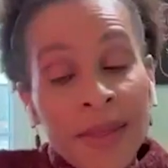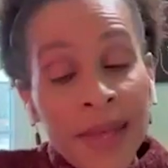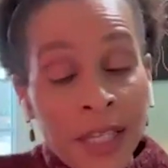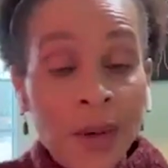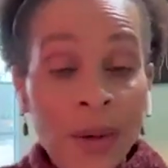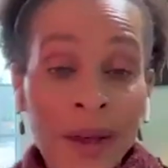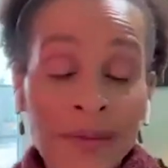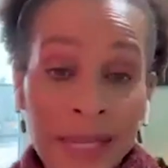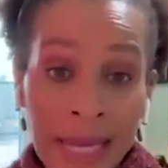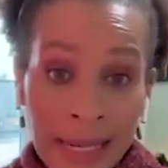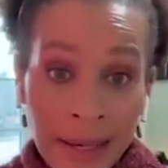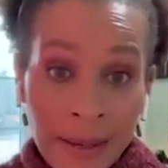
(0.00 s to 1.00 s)
Then you have
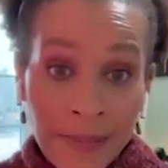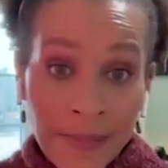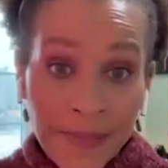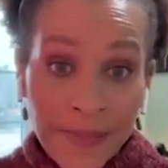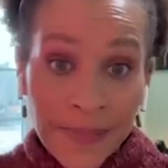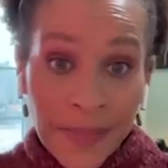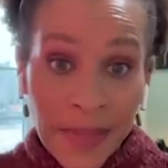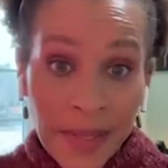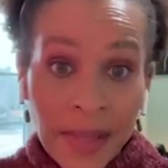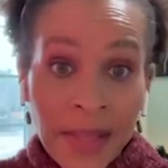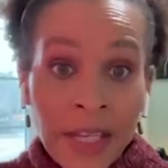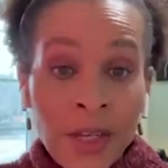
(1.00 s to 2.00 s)
data.
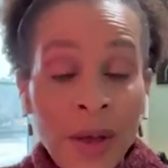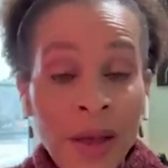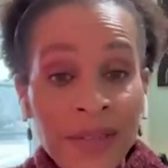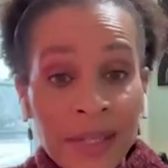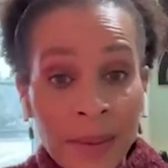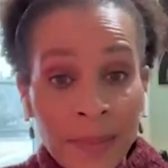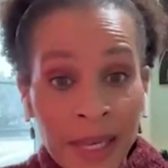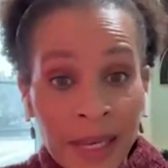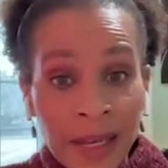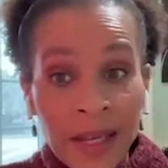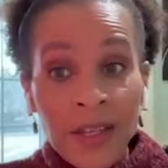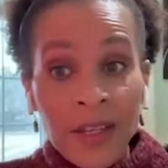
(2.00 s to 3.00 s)
Then you have
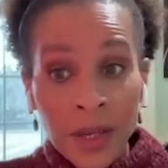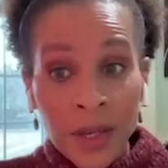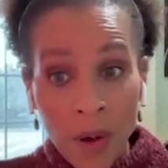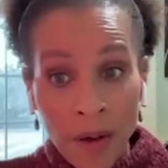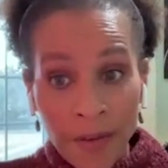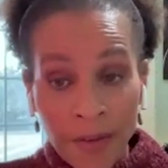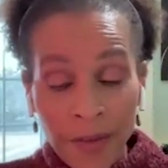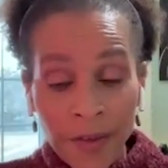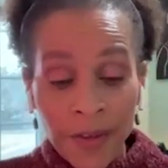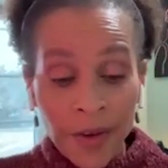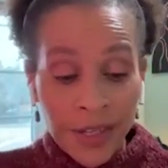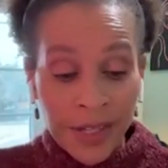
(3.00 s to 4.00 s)
something to go off of.
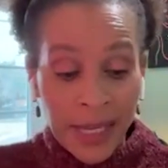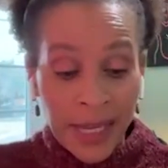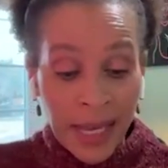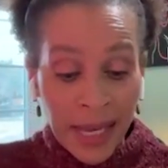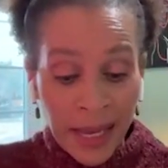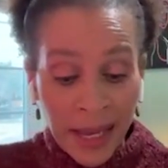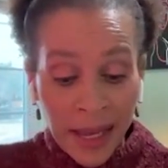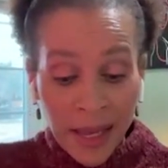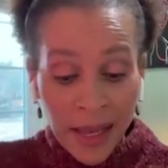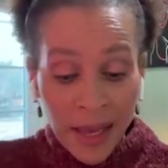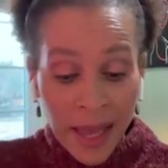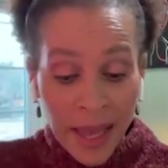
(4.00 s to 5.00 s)
If you're seeing
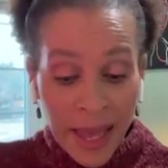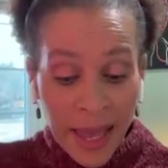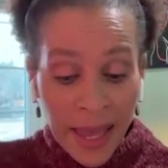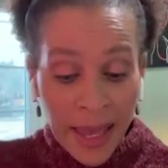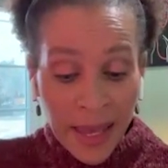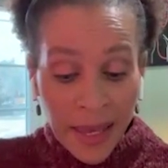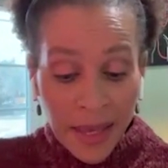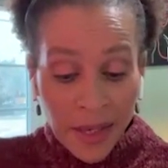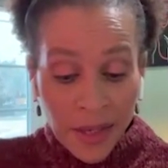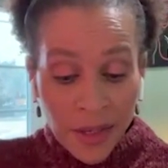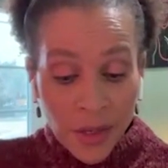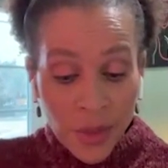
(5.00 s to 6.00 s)
a
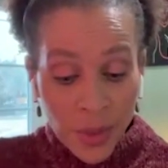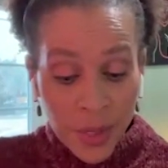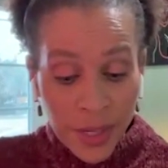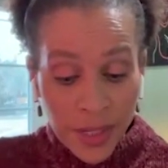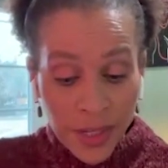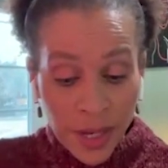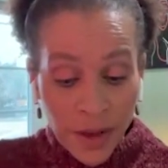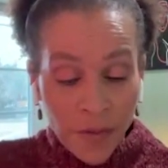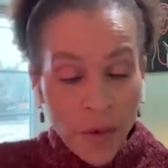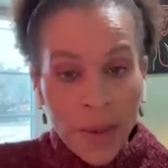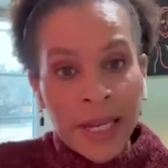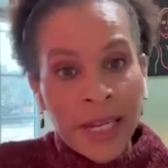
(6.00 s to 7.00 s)
shortage
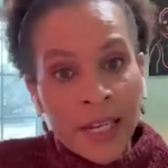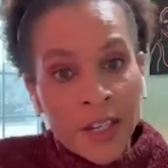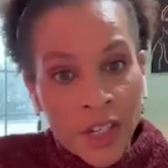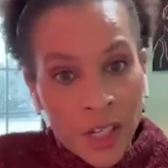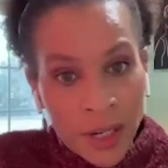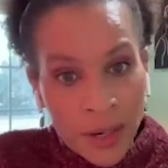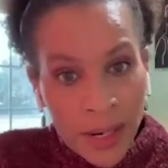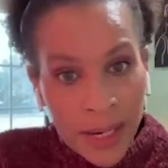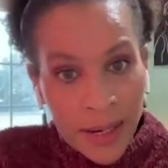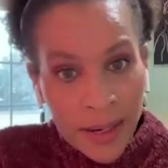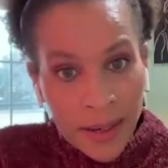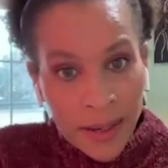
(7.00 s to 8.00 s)
of women in
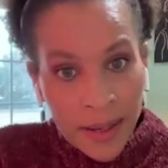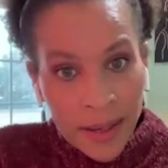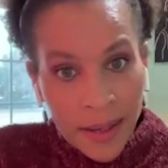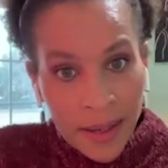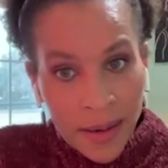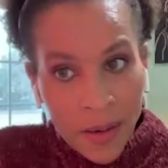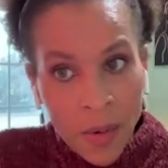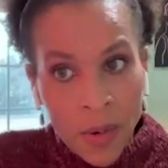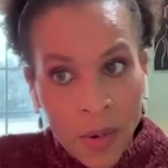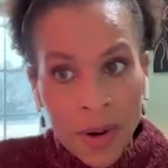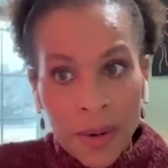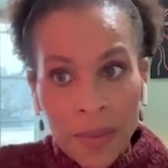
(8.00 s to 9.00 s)
engineering,
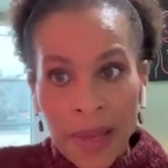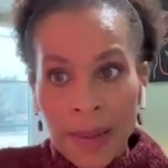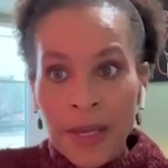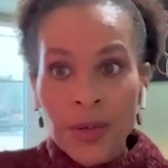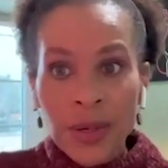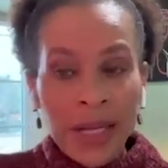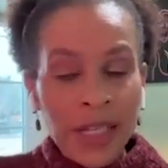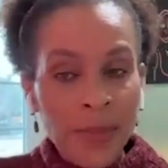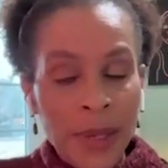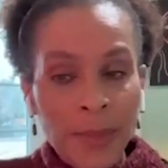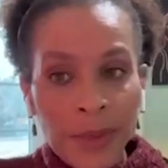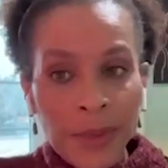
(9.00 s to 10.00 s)
or maybe
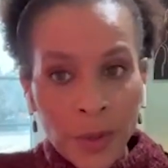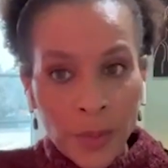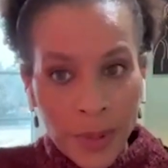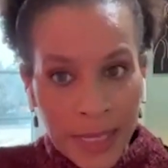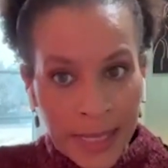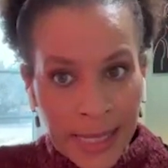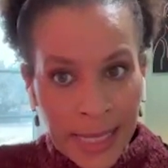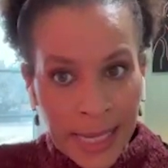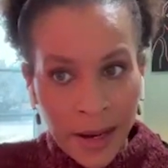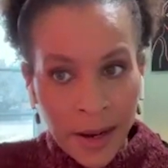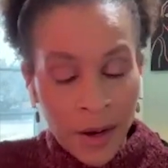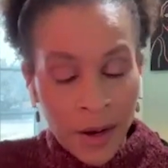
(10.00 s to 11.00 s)
trans people don't be
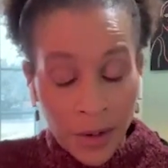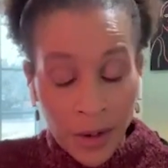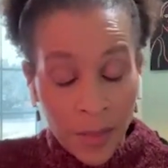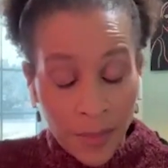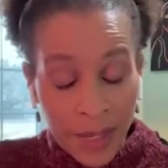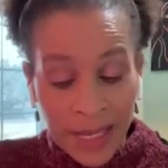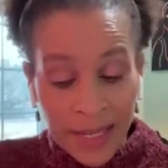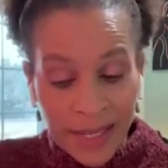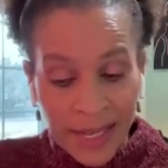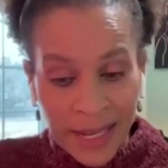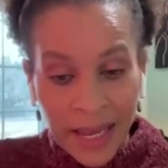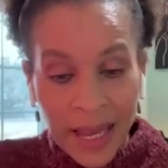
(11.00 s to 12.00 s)
seen aren't being
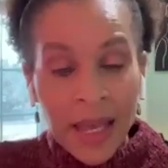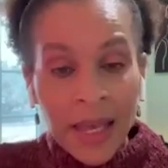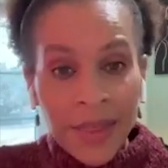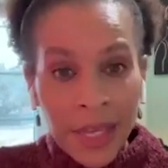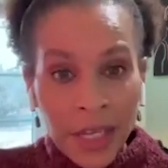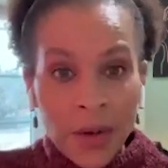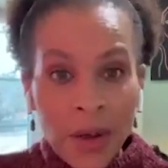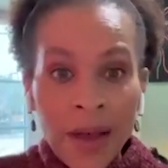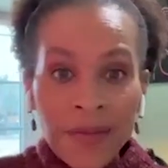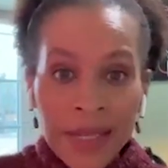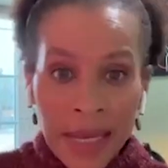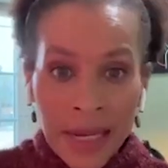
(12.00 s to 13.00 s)
seen, then you
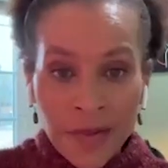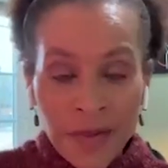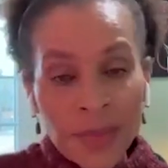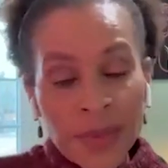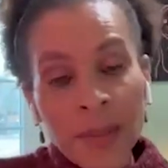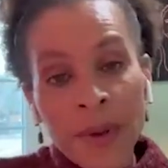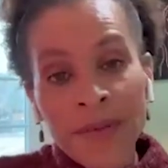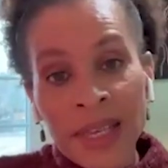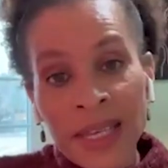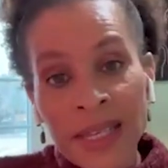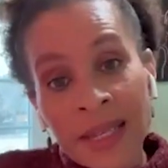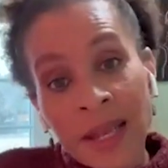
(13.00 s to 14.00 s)
have data from some of
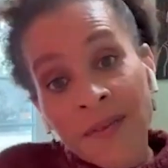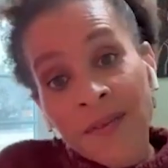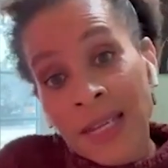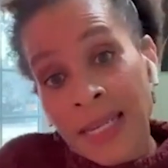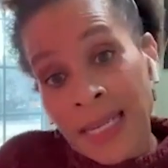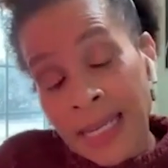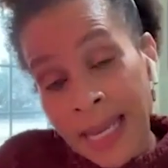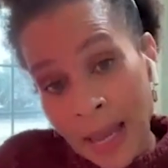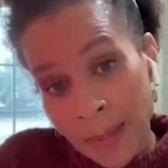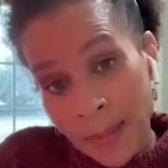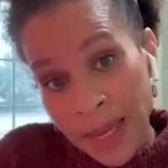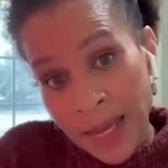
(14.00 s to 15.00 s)
these self ID
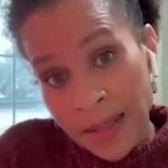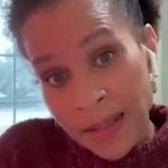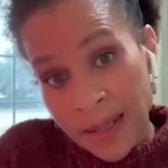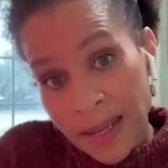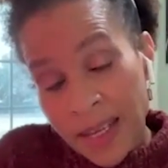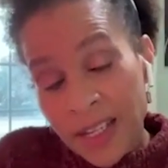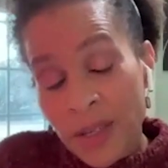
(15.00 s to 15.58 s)
campaigns